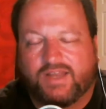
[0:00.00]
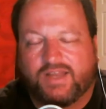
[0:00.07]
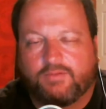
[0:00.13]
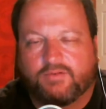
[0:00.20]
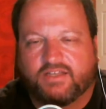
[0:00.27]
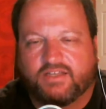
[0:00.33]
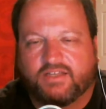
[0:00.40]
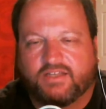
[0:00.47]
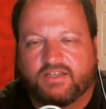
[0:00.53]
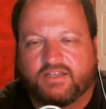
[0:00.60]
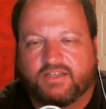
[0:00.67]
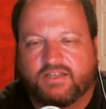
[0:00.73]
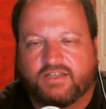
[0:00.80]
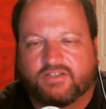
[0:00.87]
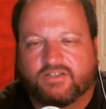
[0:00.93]
council at the
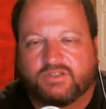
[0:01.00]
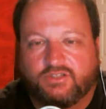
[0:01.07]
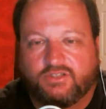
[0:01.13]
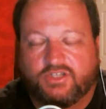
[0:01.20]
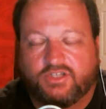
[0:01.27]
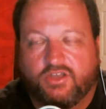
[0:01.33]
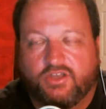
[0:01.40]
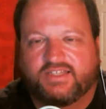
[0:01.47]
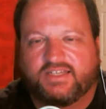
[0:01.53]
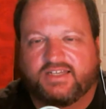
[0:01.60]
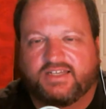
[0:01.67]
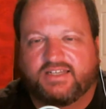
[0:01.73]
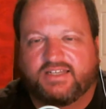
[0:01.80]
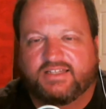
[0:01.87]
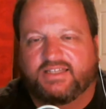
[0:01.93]
beginning of the show, and he said it
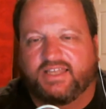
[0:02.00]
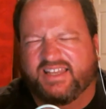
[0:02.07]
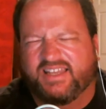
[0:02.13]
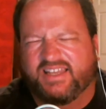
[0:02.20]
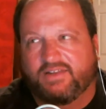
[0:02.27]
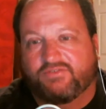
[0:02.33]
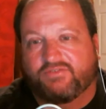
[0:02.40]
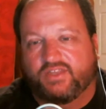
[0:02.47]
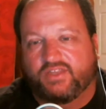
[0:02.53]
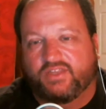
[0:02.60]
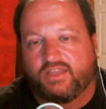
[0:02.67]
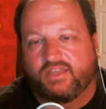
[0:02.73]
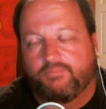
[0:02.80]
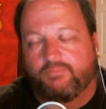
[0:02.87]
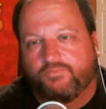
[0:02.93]
at the end after
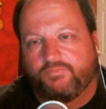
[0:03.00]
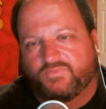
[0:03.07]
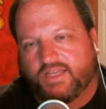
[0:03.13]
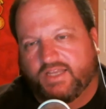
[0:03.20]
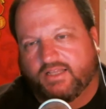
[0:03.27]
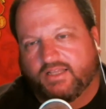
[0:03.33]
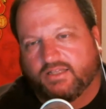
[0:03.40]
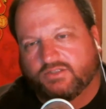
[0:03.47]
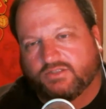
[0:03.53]
the challenge.